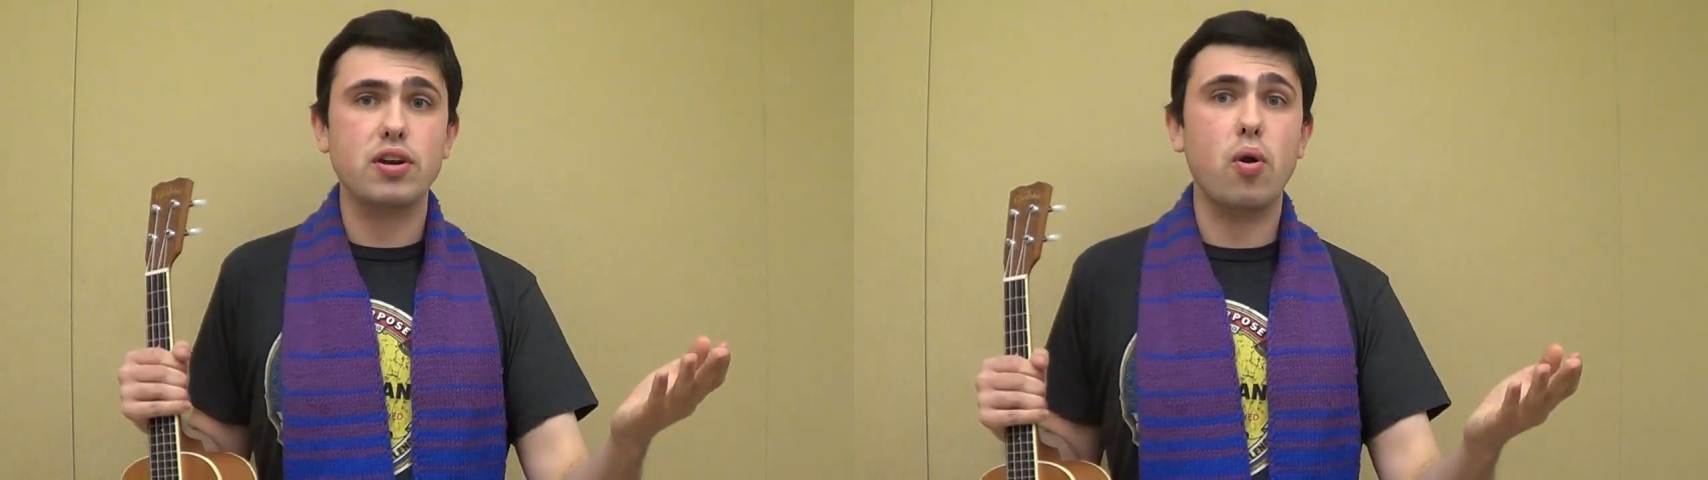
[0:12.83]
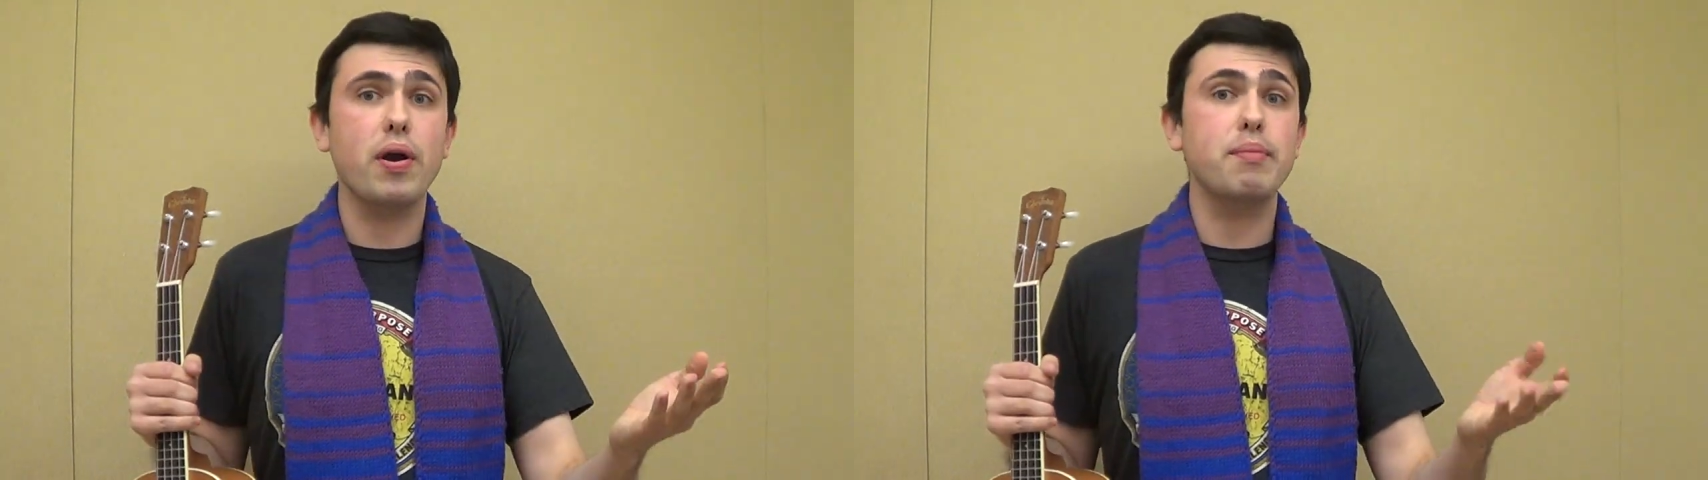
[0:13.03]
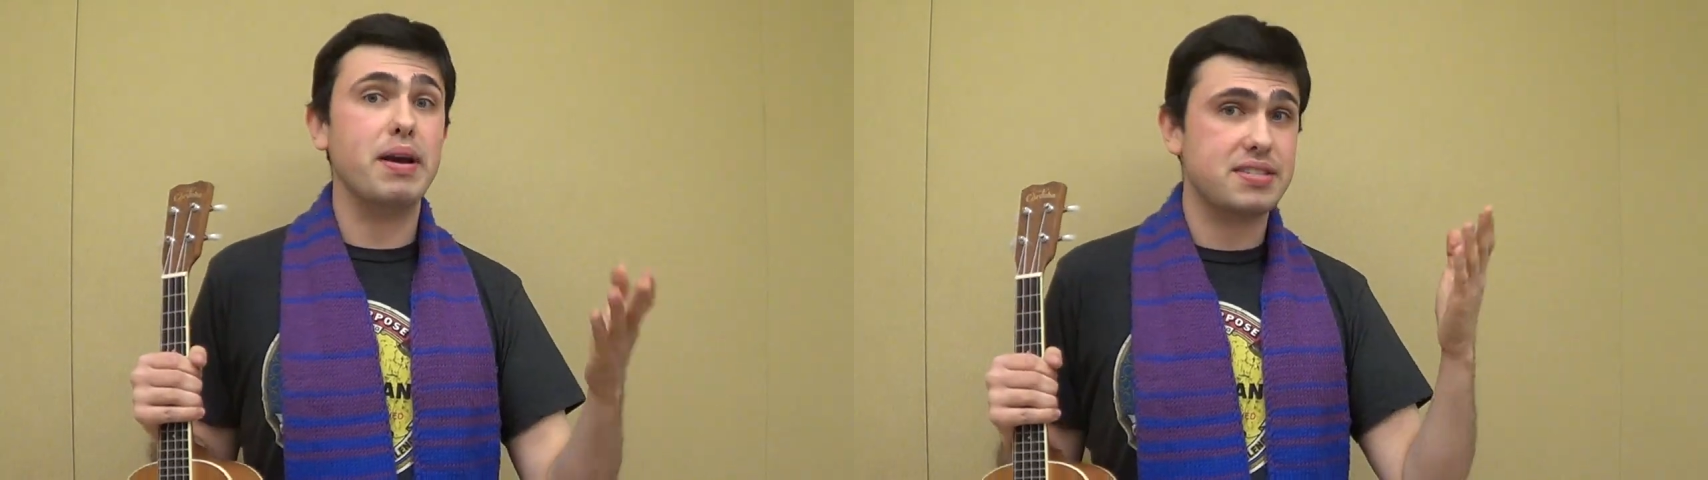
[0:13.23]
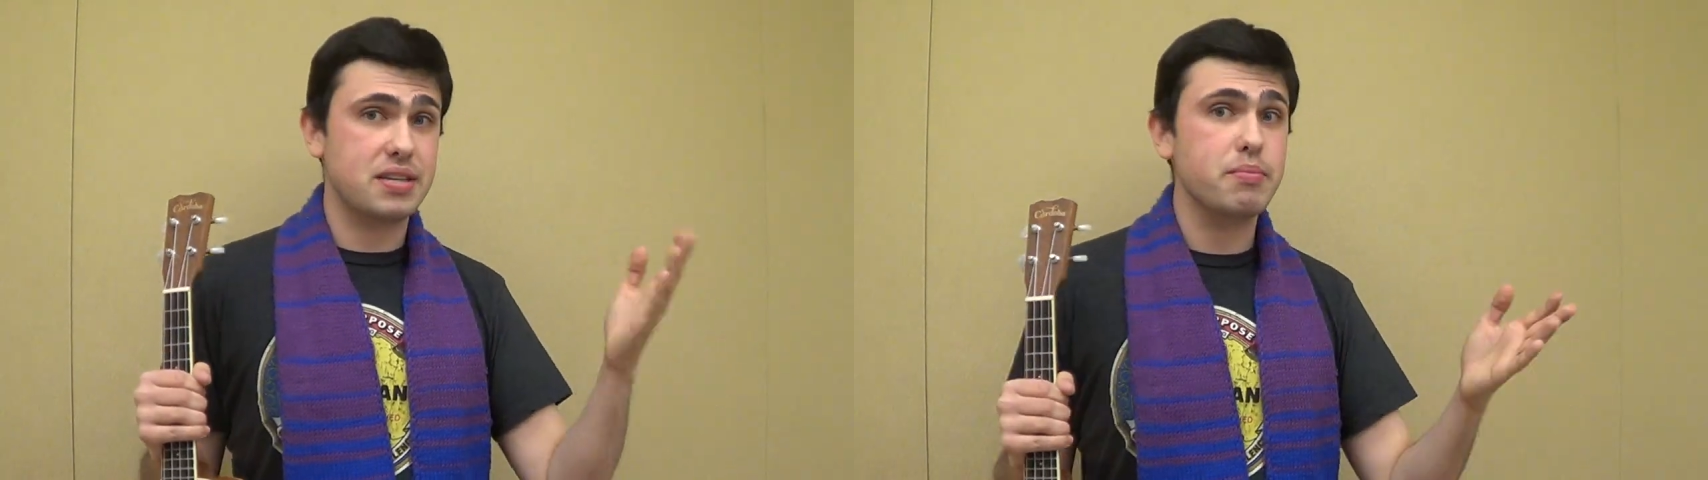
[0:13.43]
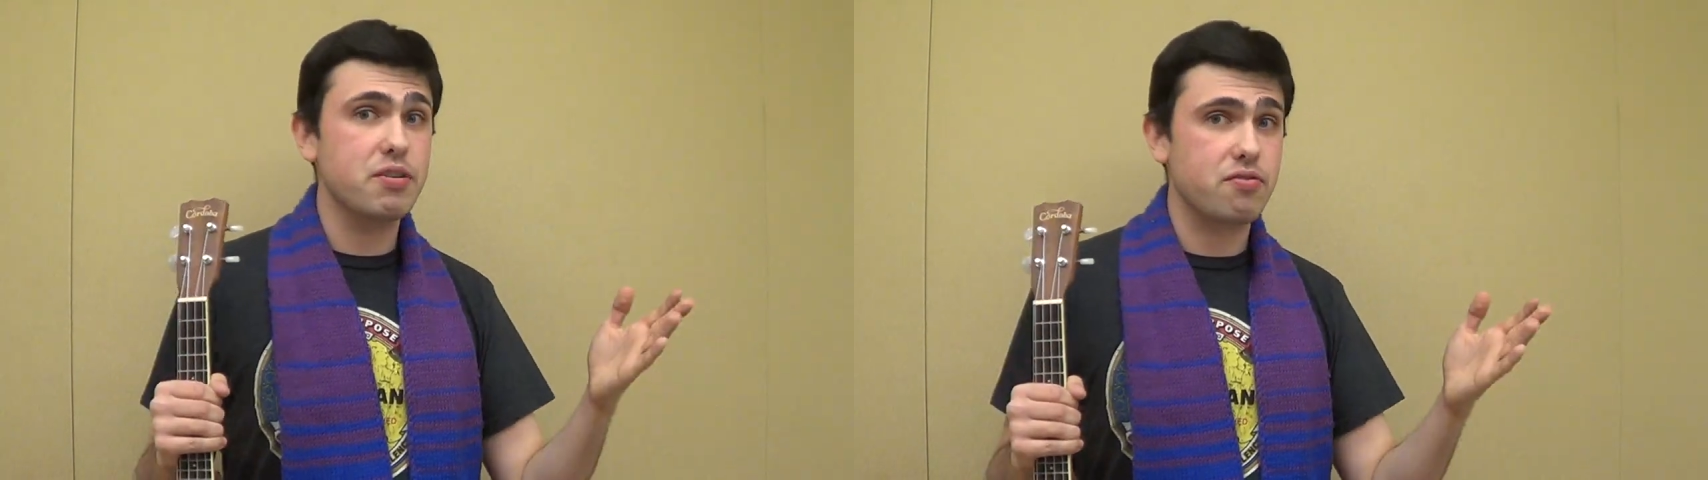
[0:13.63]
coined by
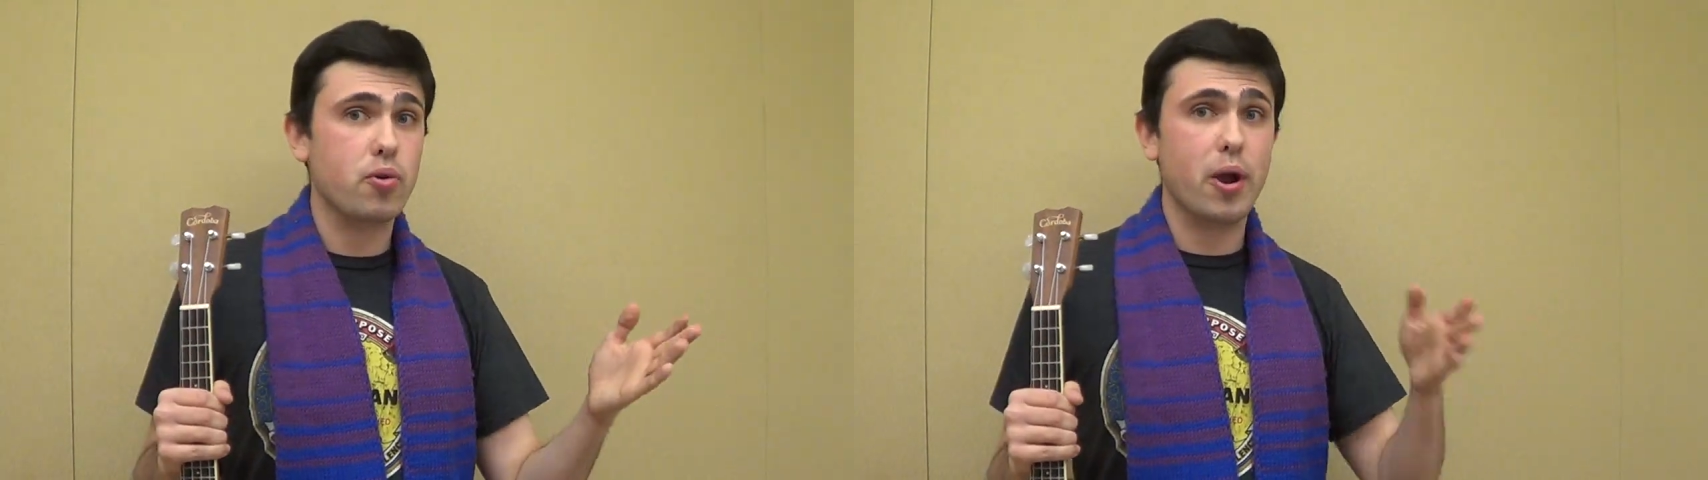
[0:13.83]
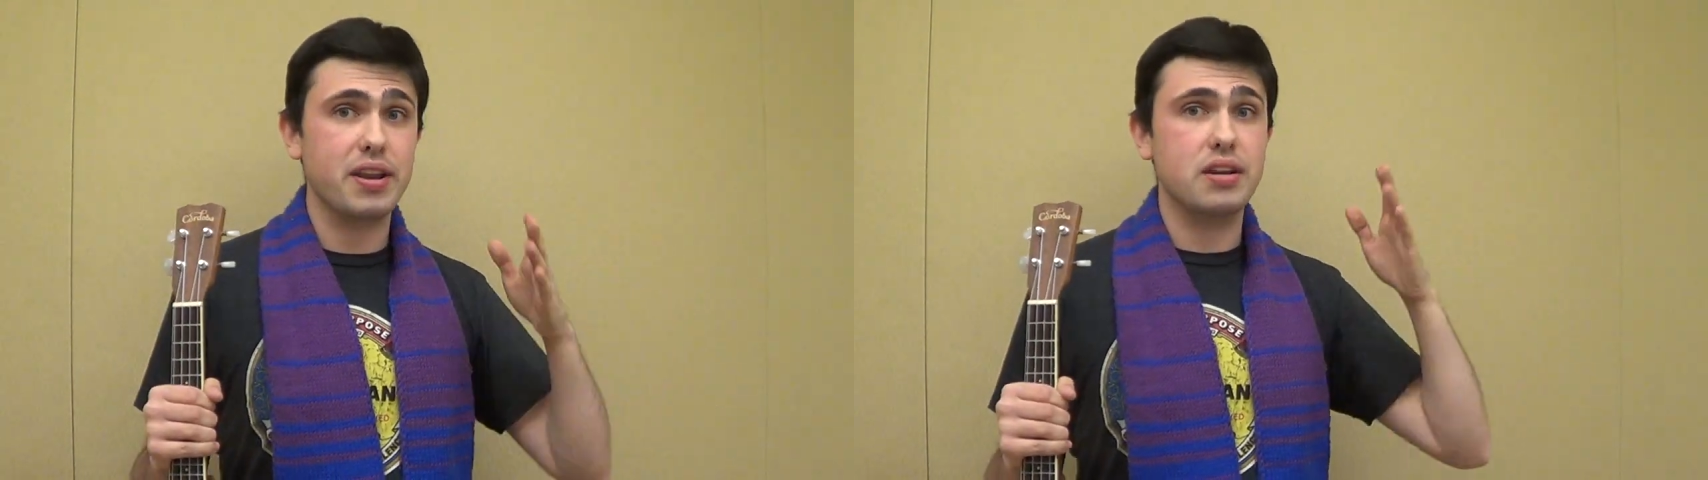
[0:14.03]
Sigmund Freud,